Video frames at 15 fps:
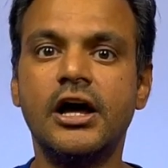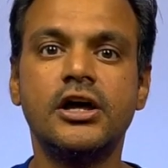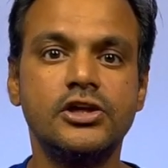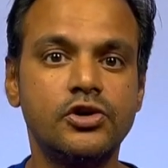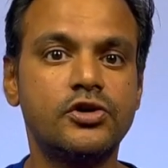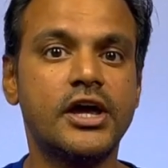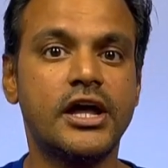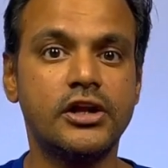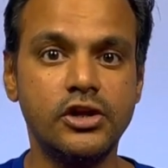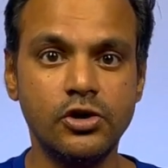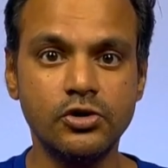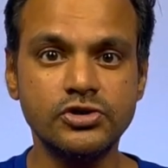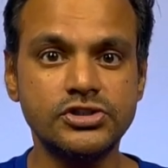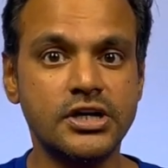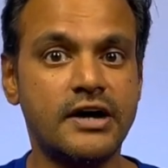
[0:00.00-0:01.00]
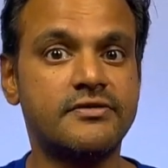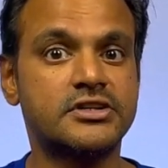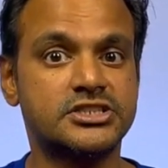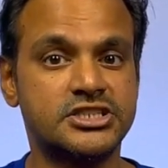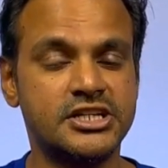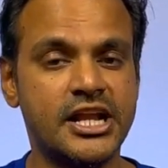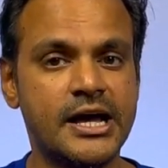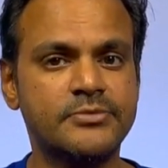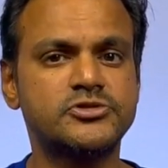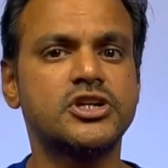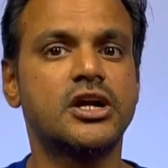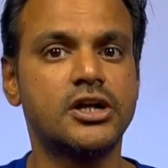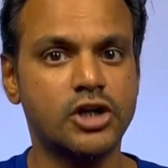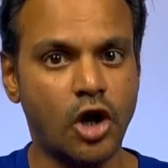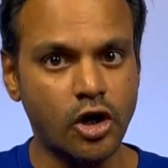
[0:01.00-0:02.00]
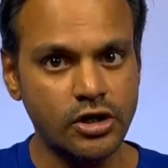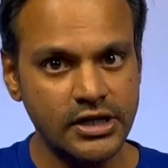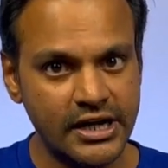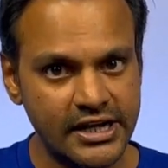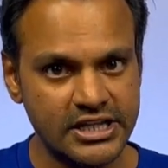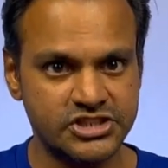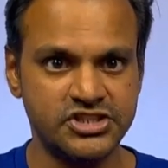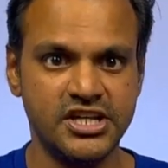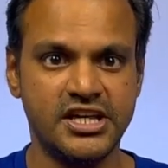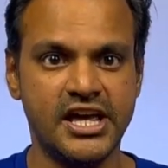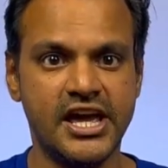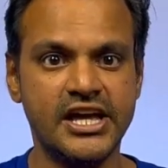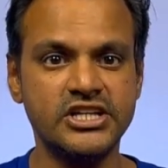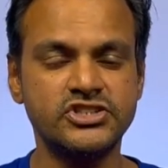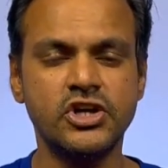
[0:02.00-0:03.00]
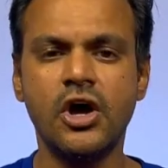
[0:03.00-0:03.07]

You can use our Synapse.NET SDKs